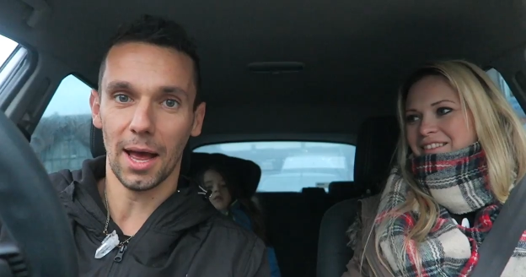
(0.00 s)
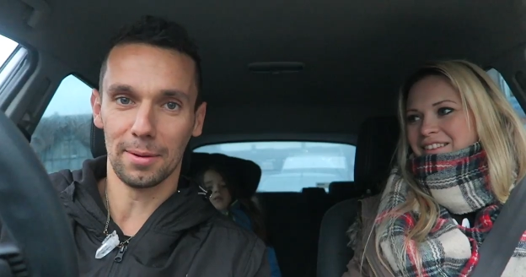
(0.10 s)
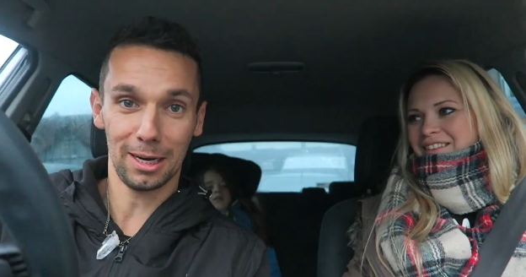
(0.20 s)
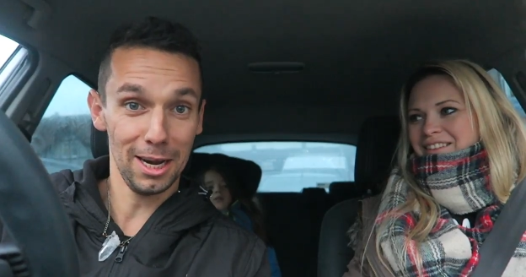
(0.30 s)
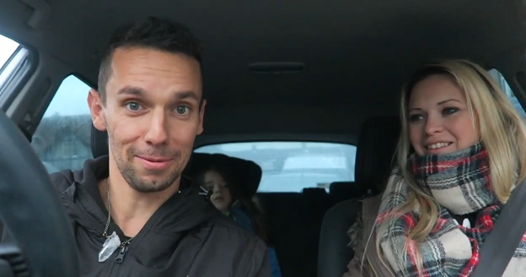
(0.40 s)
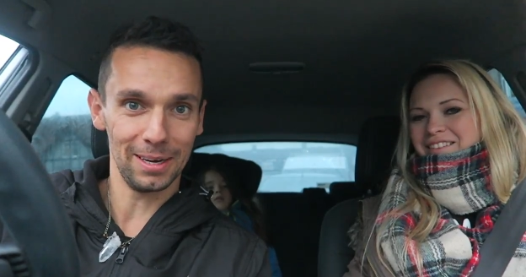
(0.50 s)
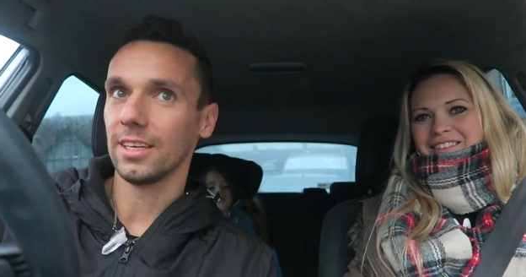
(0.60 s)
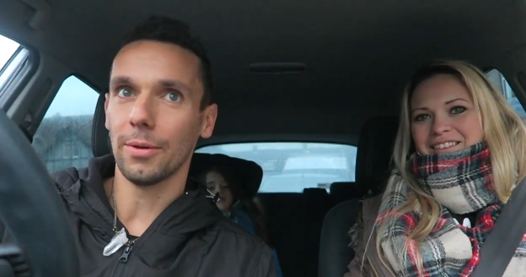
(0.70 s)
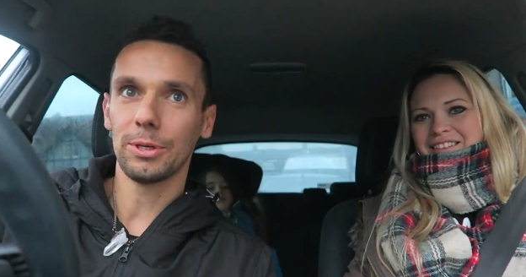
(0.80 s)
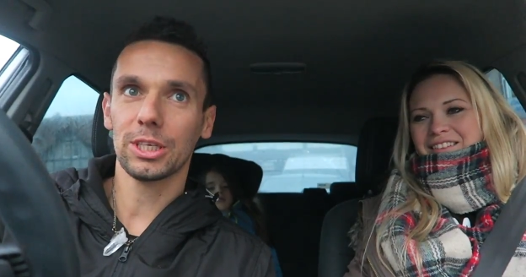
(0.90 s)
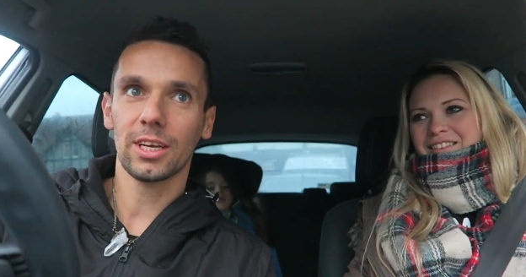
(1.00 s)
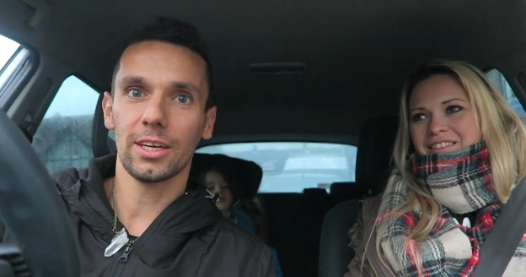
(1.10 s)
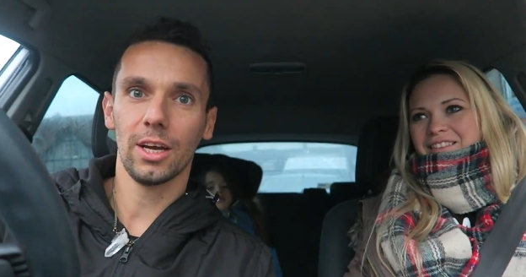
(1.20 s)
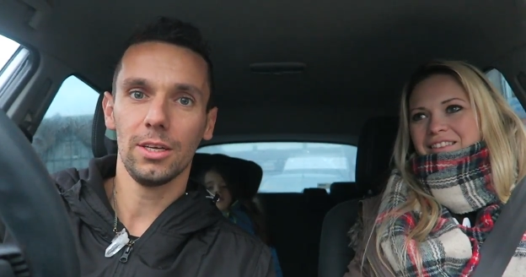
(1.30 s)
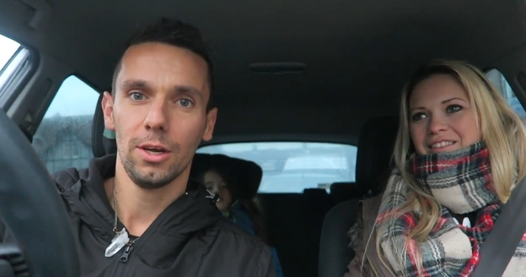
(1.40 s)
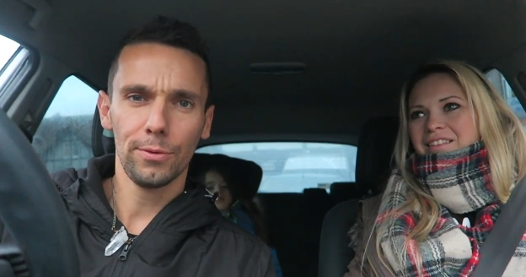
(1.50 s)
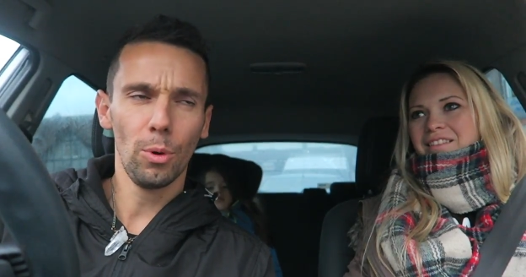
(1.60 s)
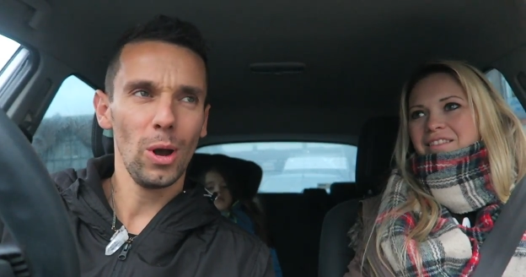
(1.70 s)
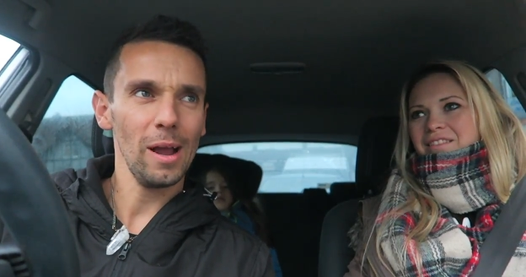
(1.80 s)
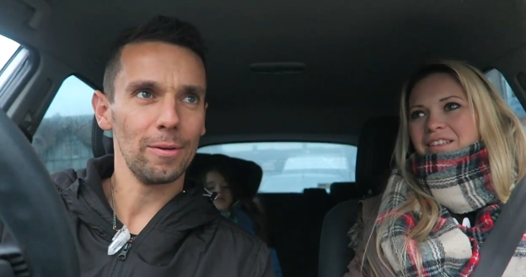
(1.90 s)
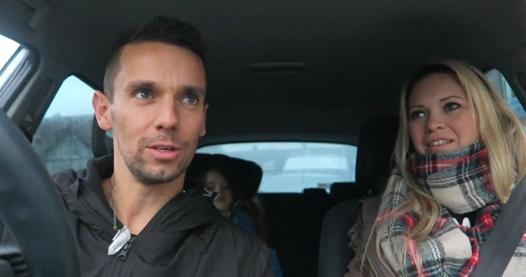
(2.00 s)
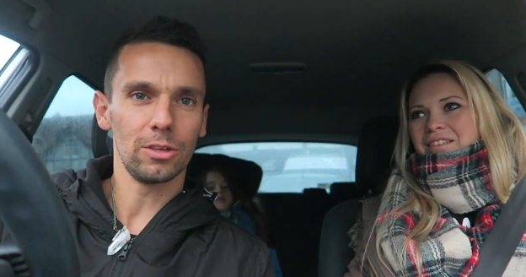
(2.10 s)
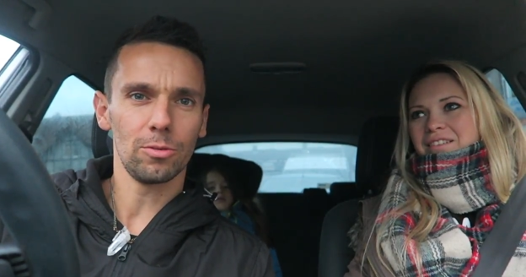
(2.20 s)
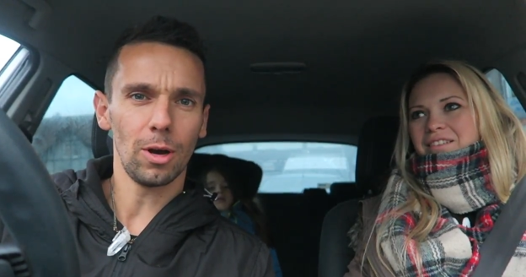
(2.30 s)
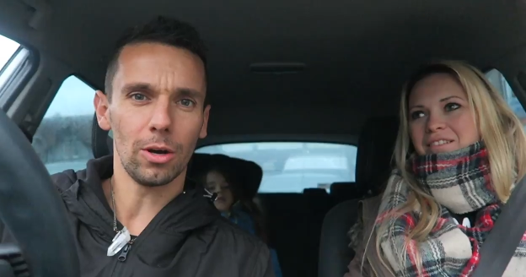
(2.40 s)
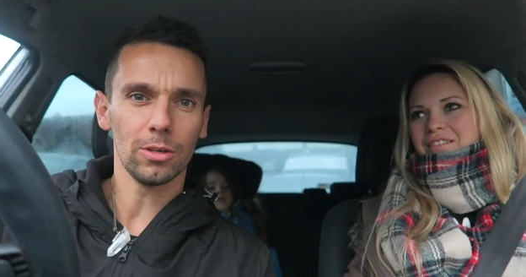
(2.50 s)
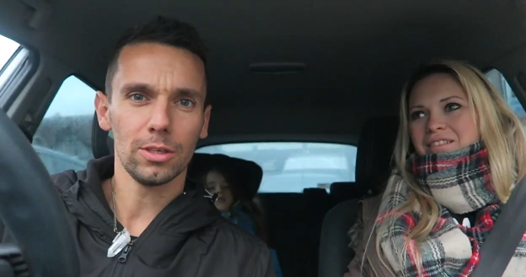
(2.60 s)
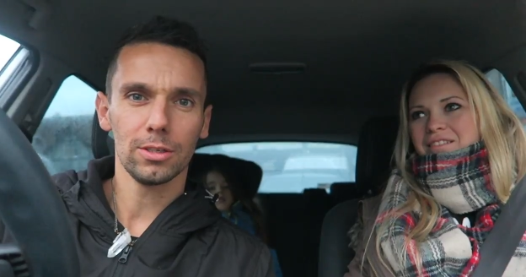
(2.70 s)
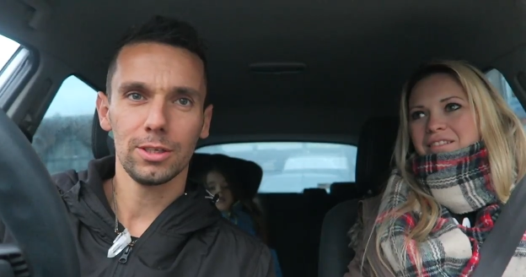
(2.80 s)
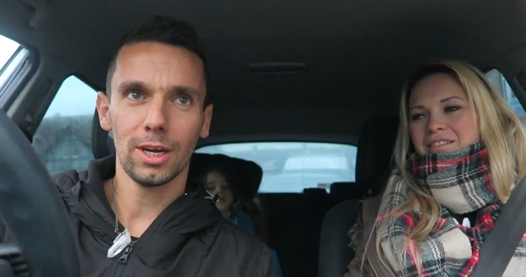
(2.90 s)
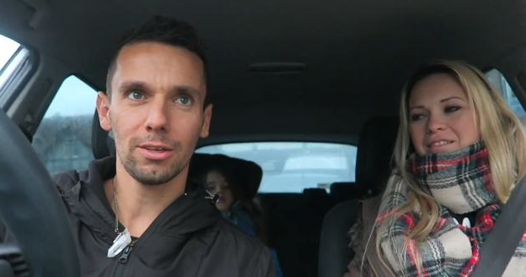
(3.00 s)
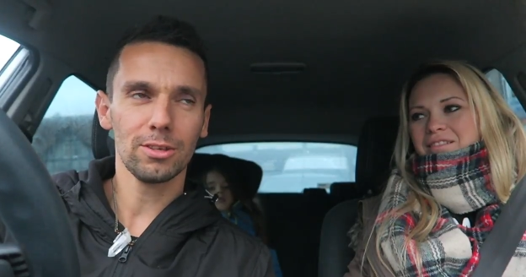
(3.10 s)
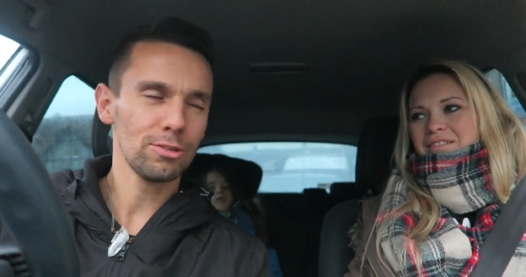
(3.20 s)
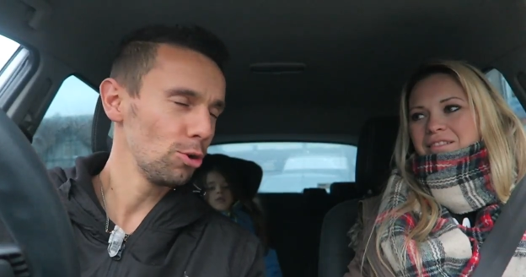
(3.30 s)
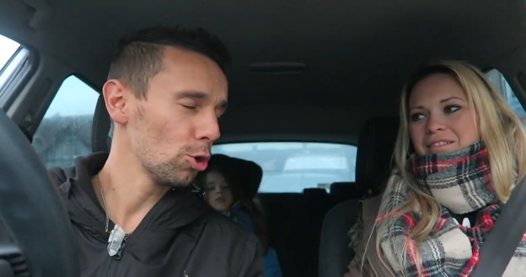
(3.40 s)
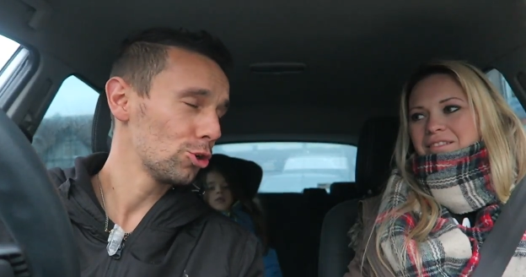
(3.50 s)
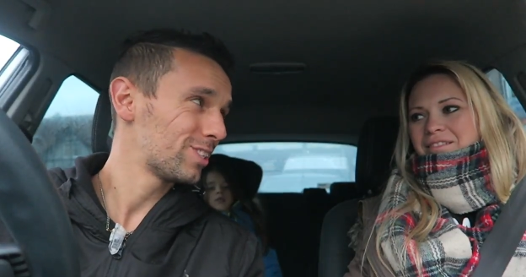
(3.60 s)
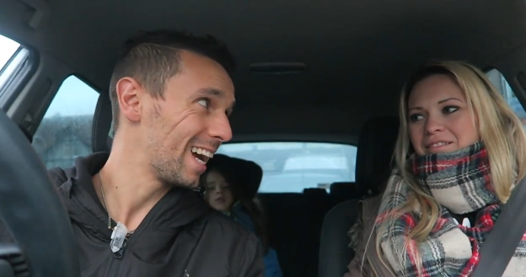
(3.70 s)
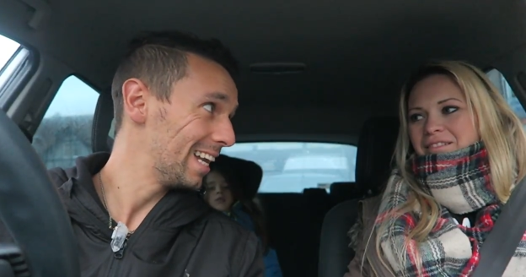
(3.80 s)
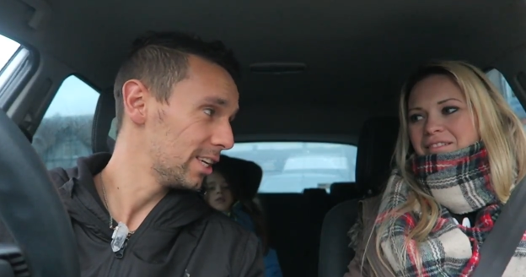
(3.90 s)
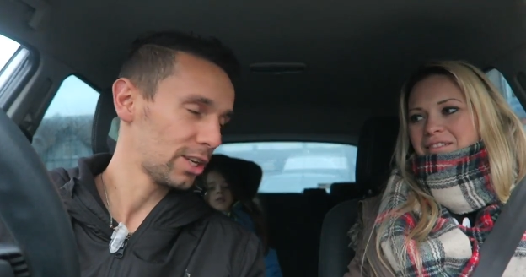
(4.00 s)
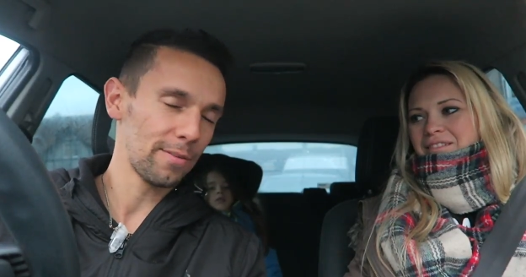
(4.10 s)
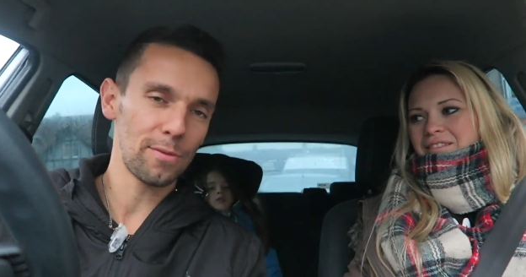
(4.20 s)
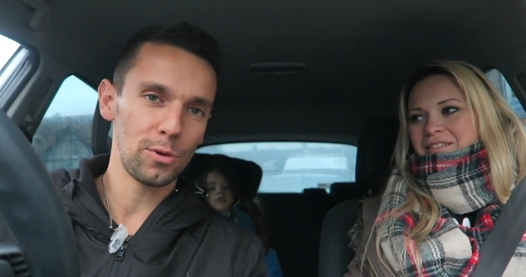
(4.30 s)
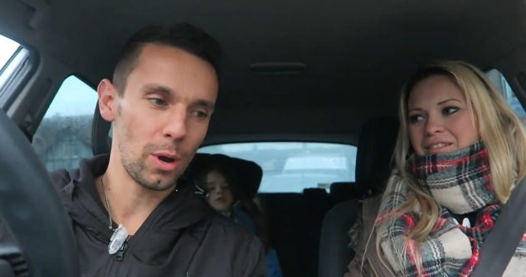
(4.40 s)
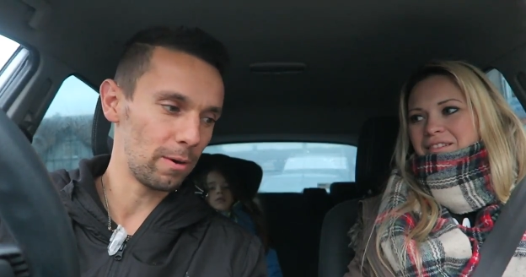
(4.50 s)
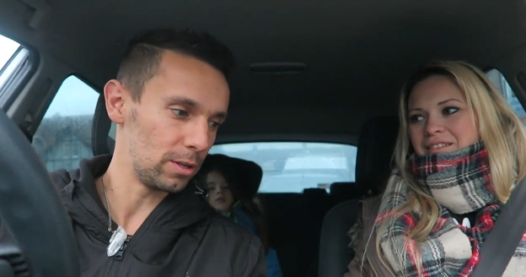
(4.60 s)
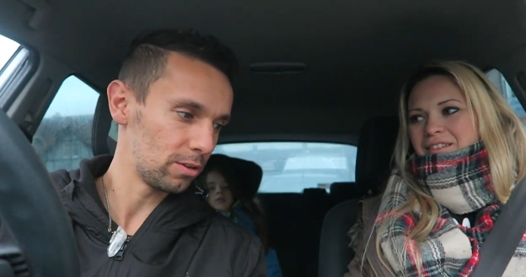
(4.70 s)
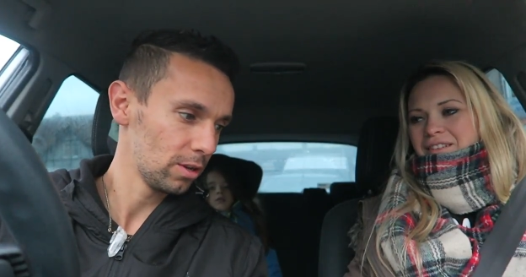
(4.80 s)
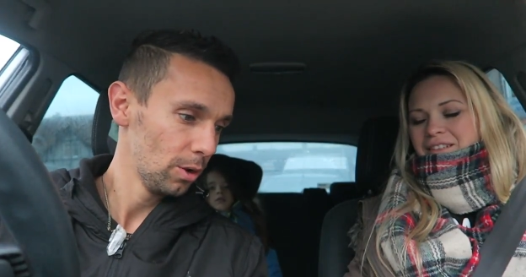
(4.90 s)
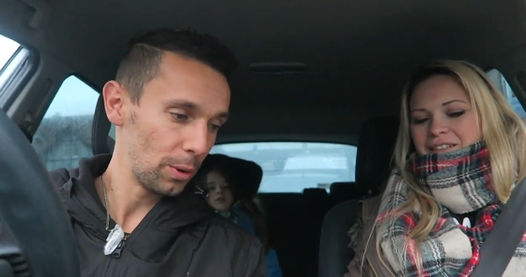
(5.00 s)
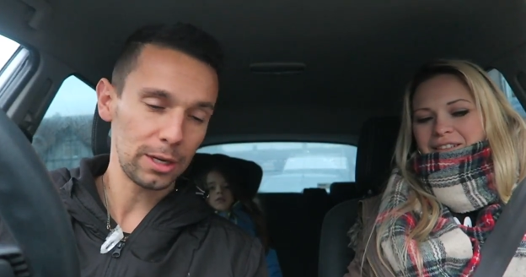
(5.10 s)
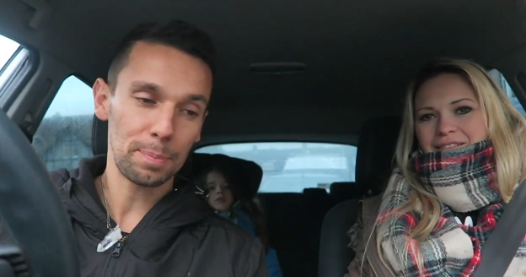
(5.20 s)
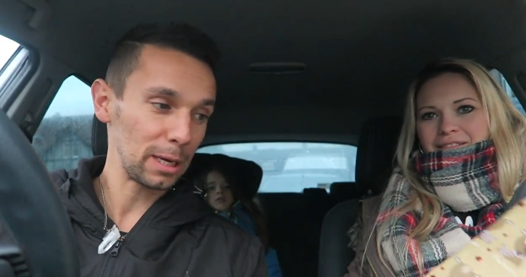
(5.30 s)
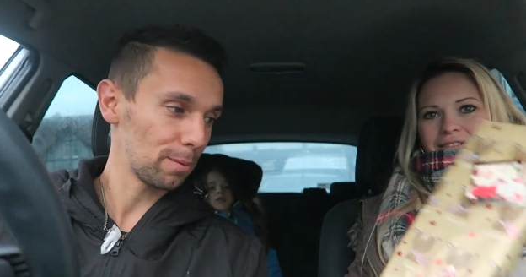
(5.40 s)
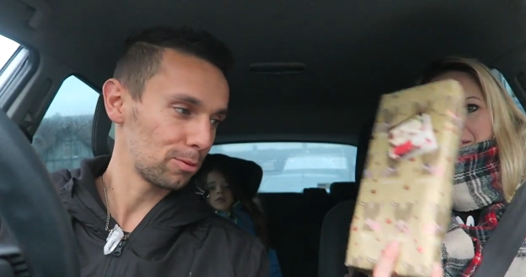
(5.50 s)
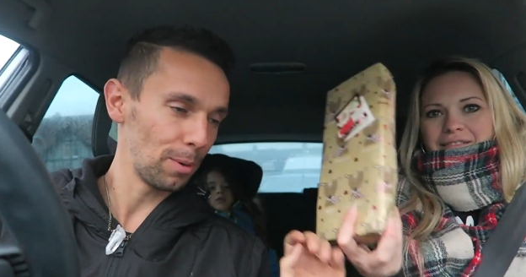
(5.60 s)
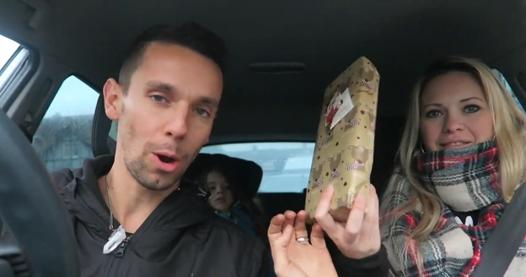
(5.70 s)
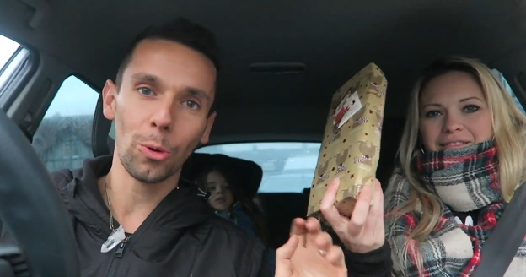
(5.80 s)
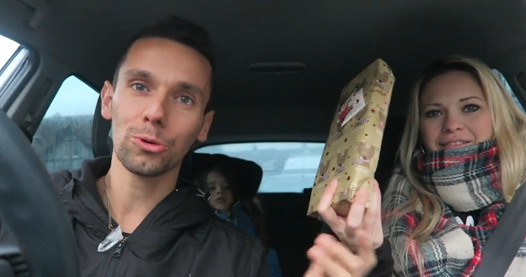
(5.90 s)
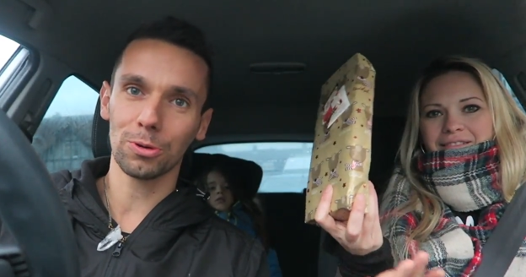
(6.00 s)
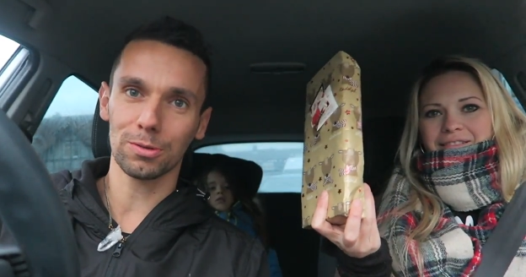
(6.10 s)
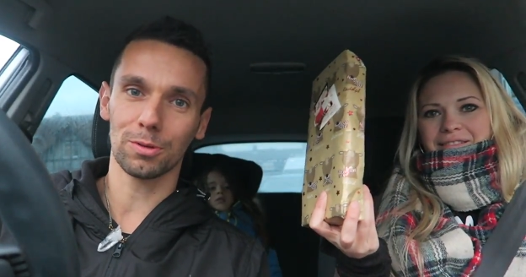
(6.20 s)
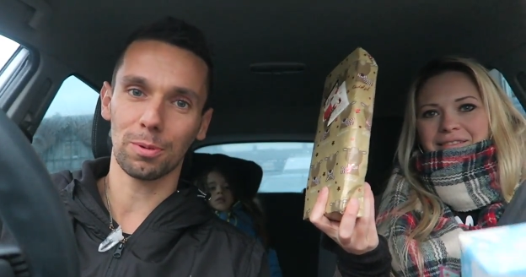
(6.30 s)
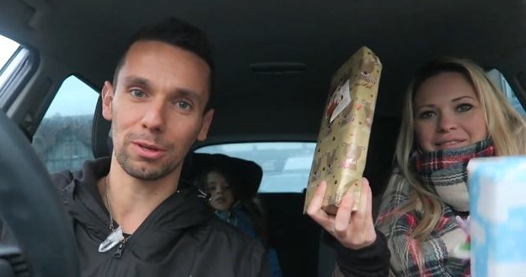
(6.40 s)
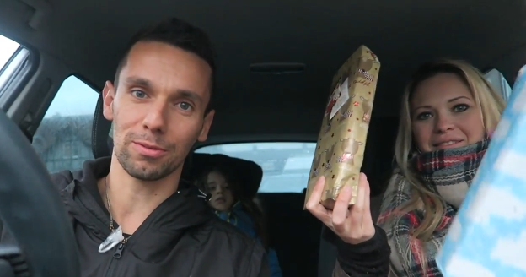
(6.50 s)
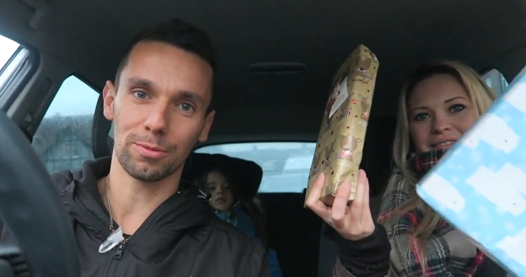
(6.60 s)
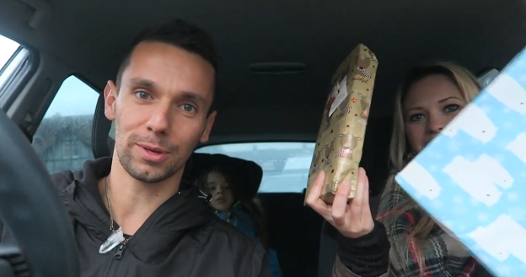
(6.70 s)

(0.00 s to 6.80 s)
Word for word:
Speaker 1: and clearer. Yeah, we just had a few more errands as well. You know, it's, it's, not a good day unless you have a few errands. We had to pick up some old Christmas presents